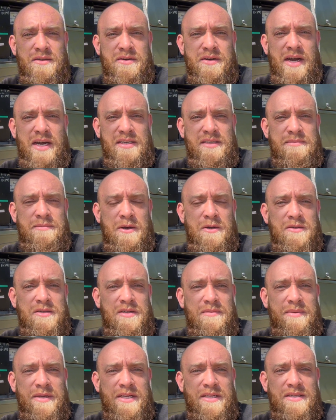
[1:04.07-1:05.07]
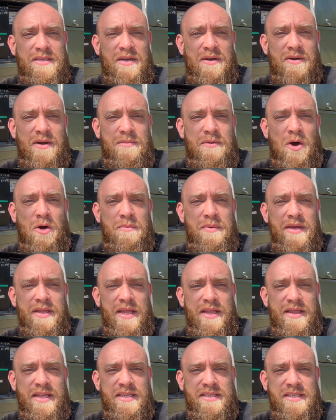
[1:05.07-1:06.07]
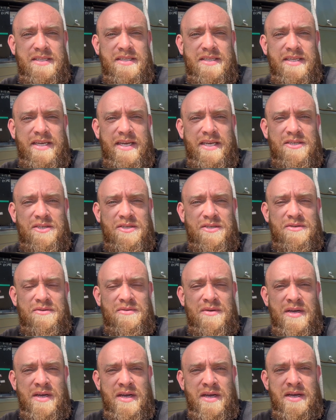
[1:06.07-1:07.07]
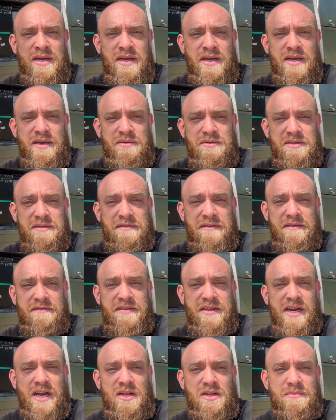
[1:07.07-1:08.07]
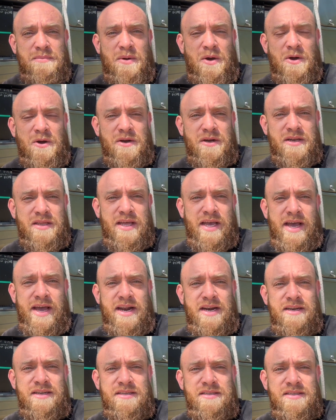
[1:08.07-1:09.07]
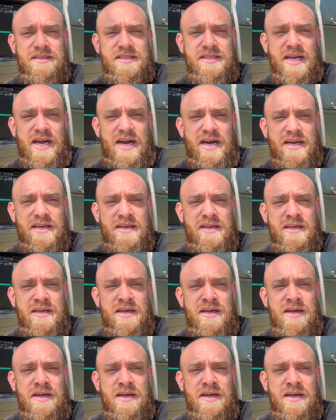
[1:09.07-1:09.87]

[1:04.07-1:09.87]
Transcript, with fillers: not supposed to be. So I'm hoping that this is the issue. It was a $50 part, they had it in stock.